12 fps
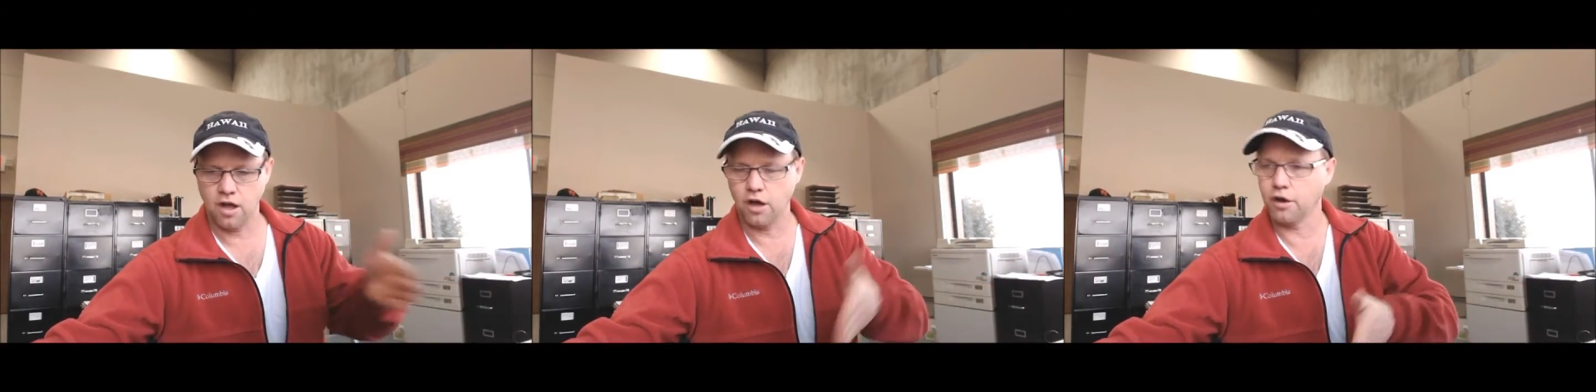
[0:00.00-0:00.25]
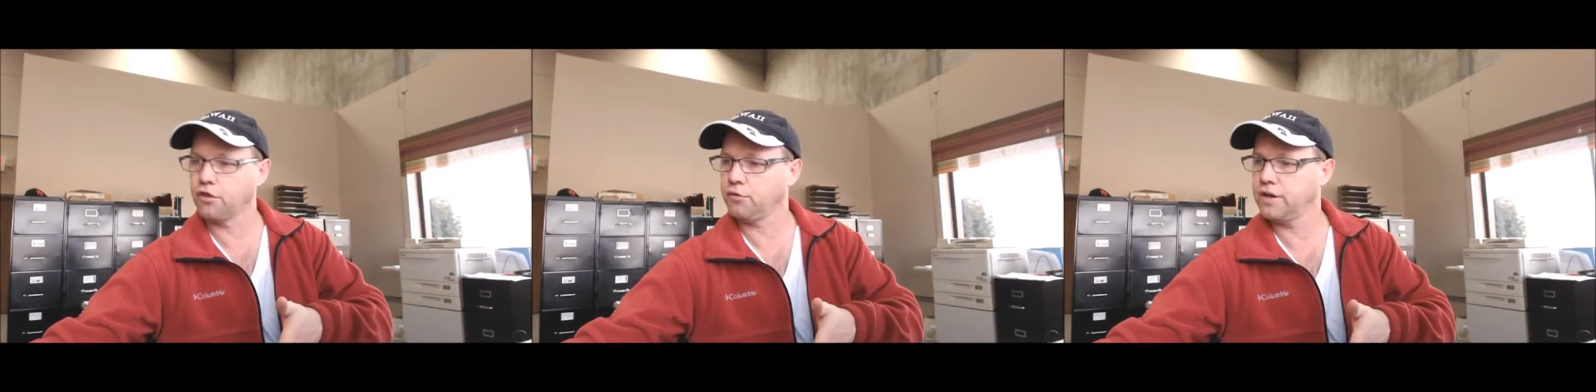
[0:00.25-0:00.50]

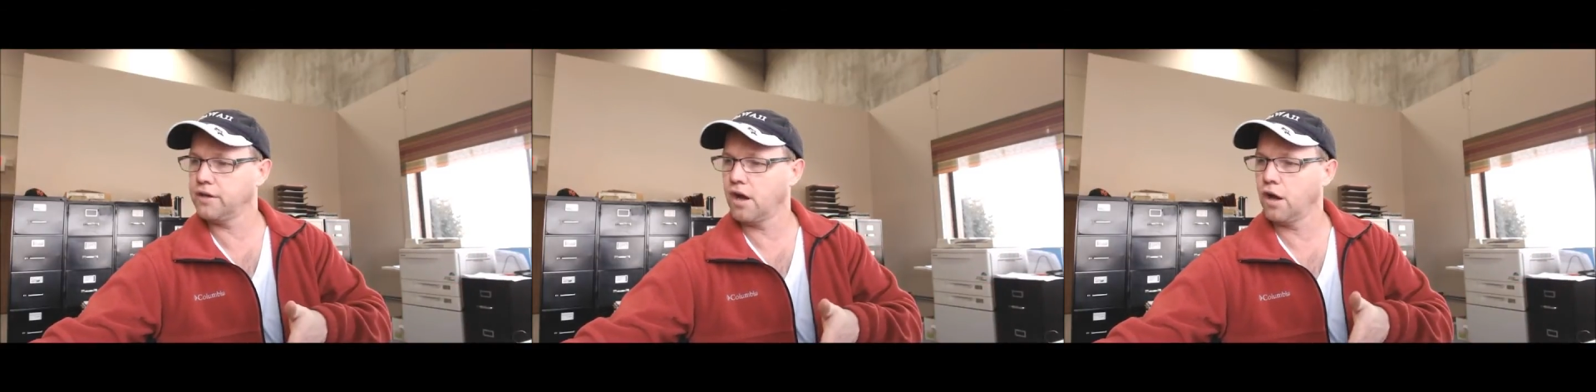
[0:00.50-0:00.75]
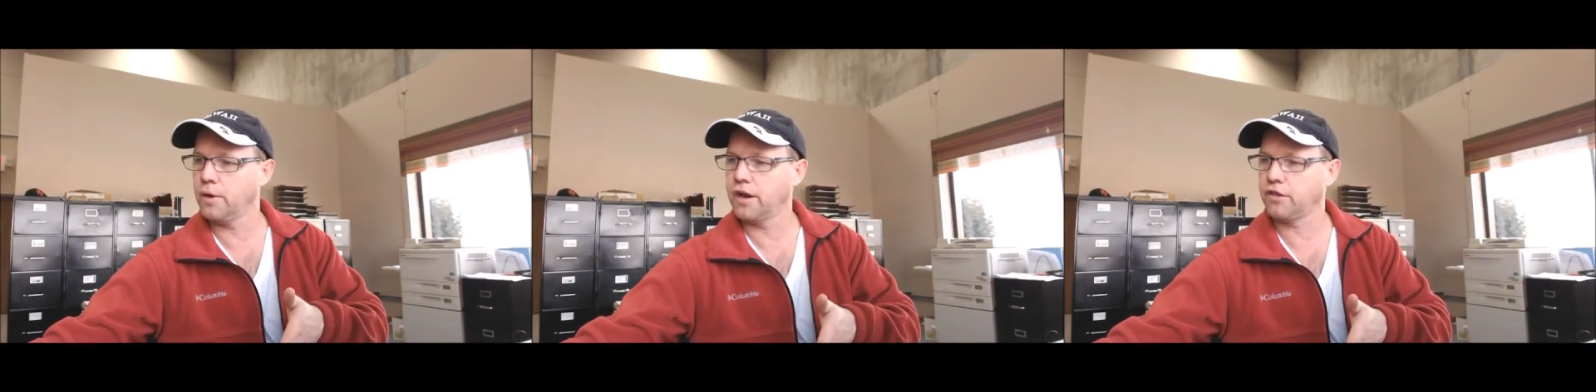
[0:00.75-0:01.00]
all the three,
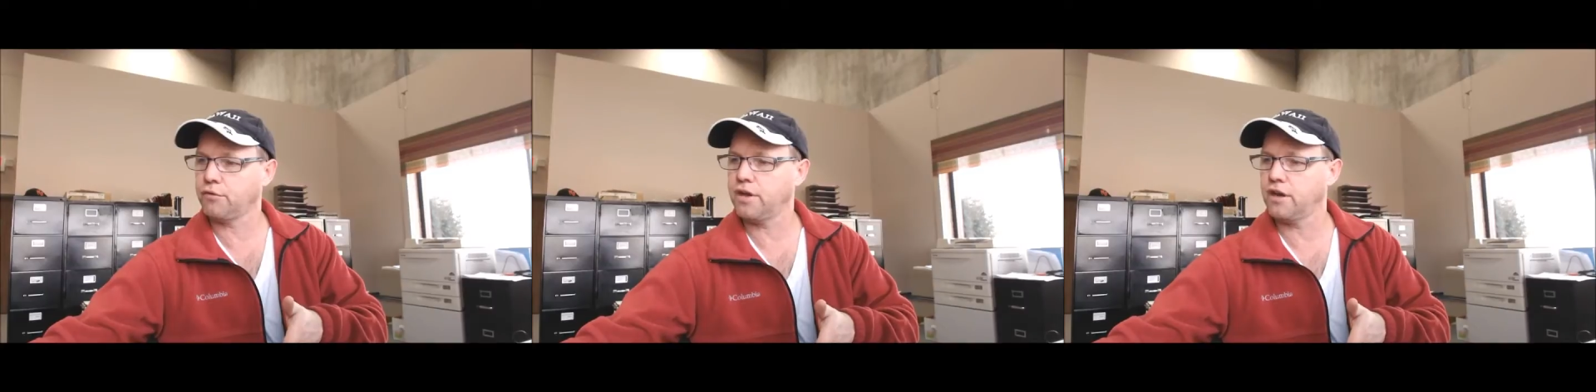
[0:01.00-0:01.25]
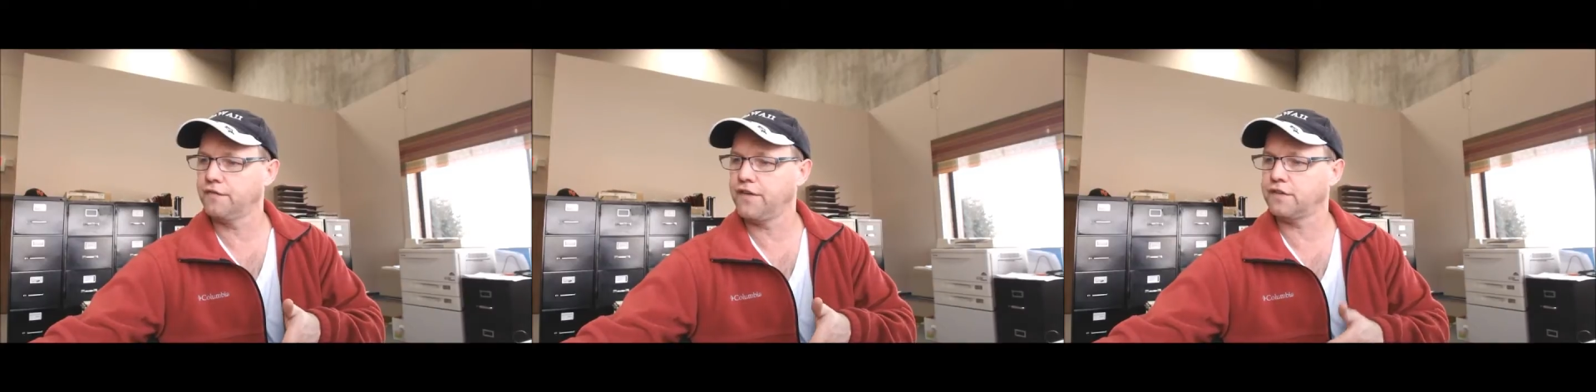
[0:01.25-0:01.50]
all the way to
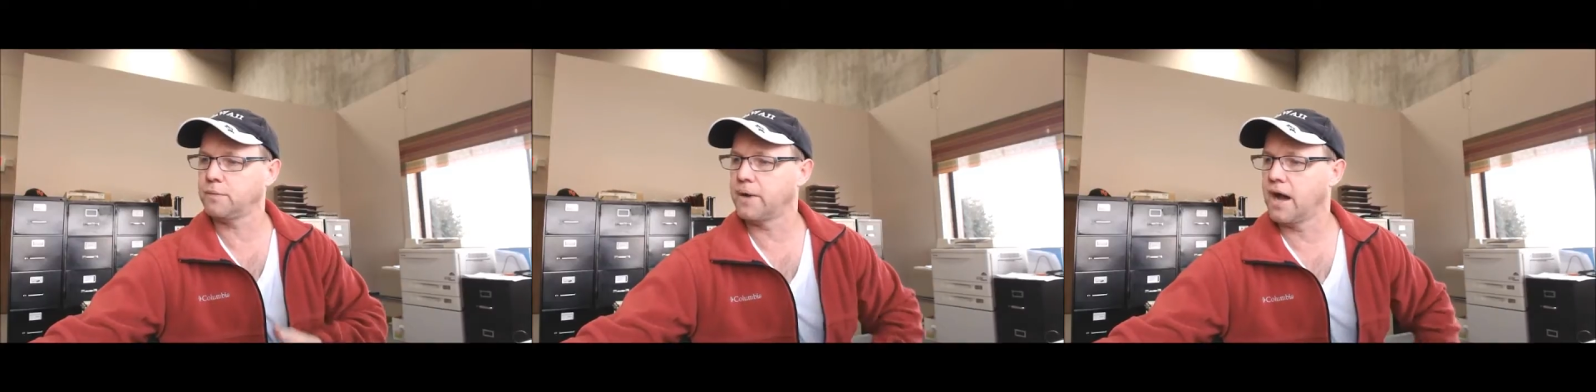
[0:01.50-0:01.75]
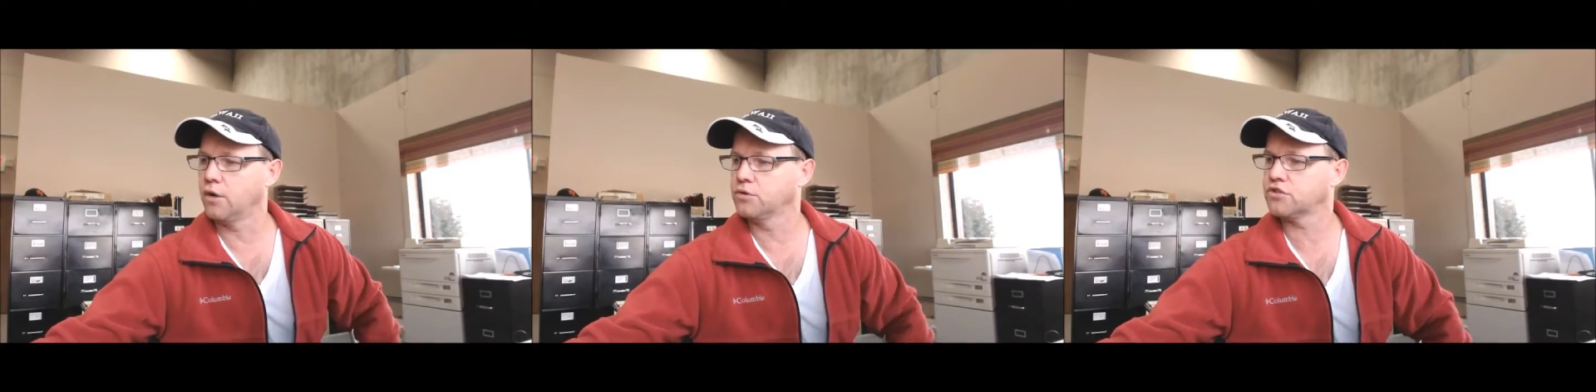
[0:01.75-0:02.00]
350
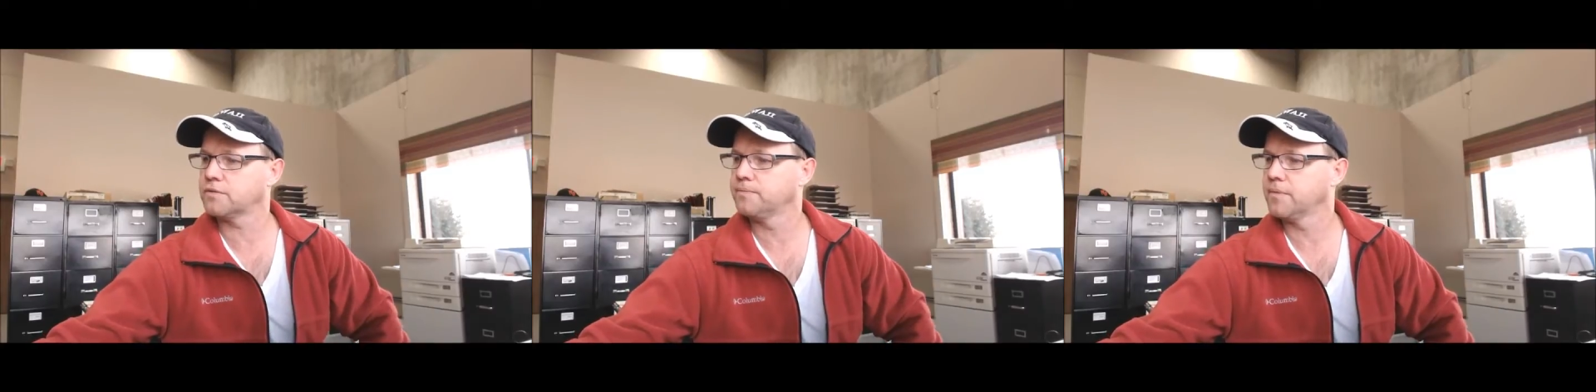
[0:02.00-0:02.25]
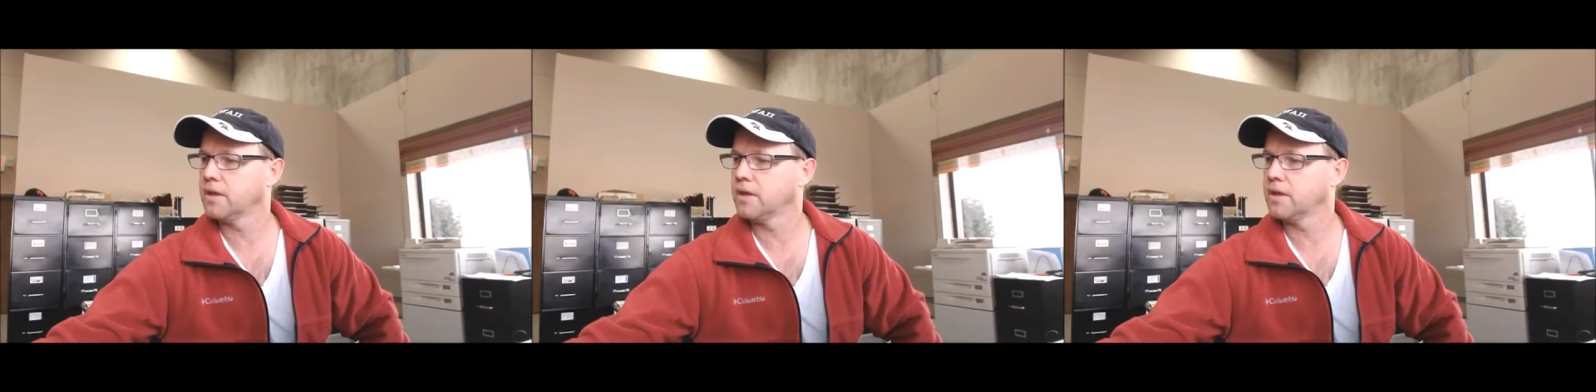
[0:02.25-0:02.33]
pounds.